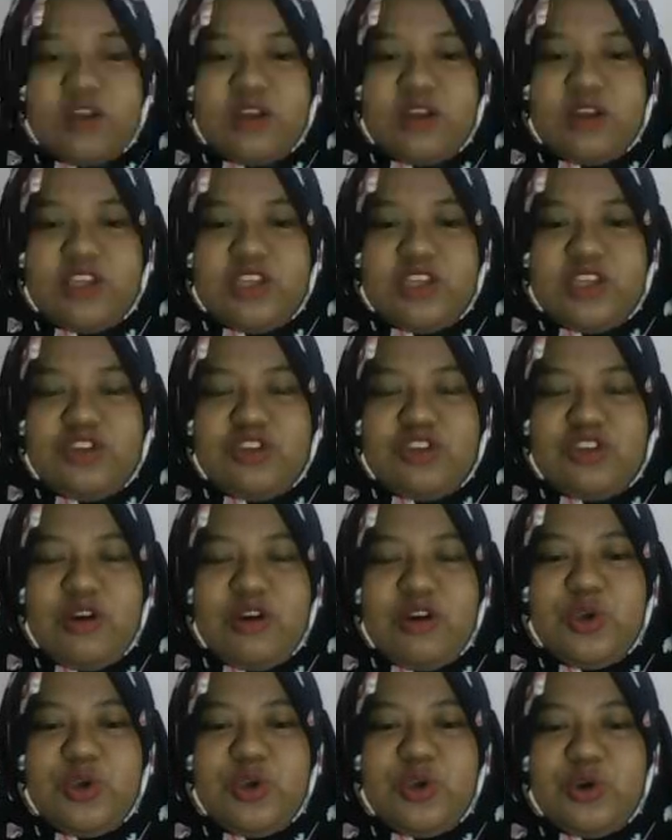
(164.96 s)

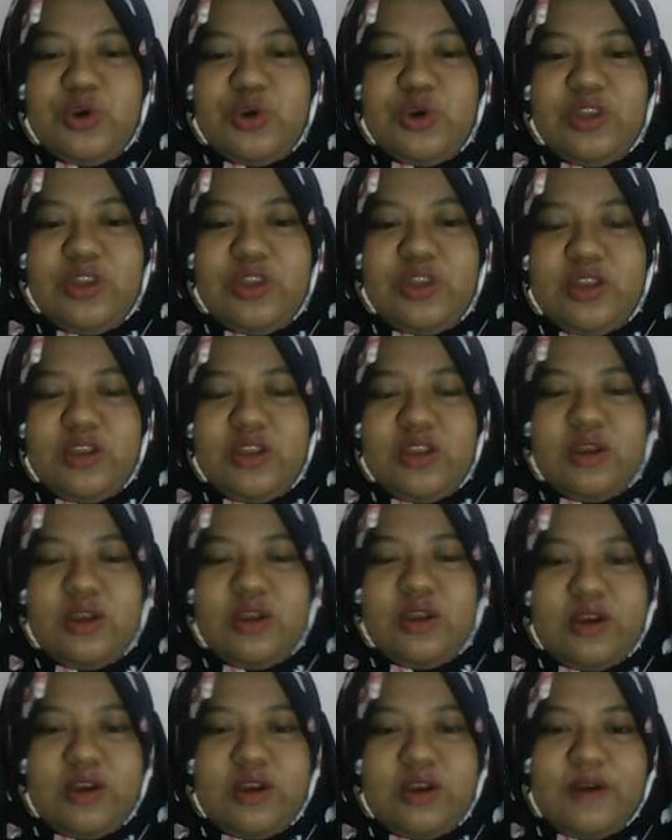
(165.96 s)
teacher could
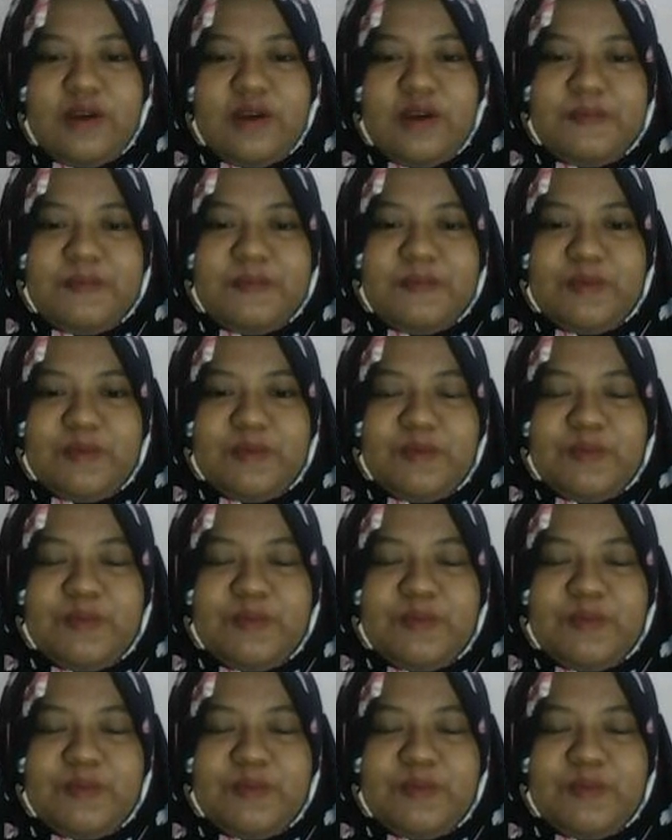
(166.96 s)
um,